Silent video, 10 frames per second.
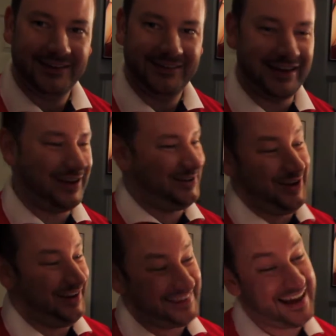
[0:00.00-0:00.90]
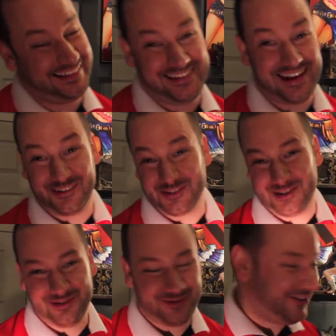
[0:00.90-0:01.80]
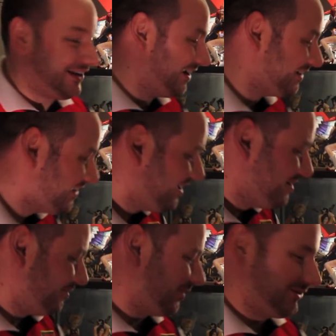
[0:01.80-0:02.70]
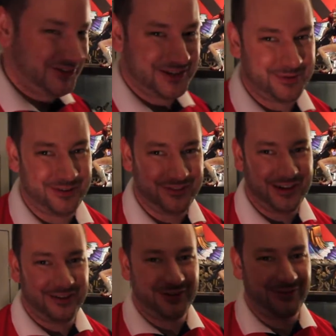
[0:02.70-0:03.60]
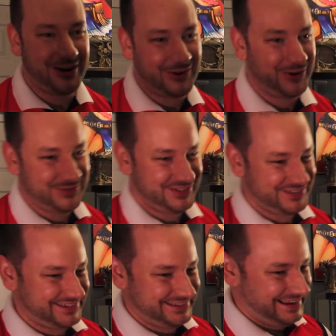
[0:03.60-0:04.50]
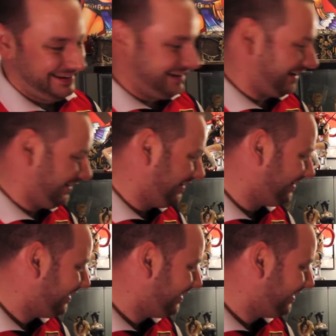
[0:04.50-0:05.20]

Yes, exactly. Tentacles seem to be fine, but a close-up of a rotting corpse is just not good.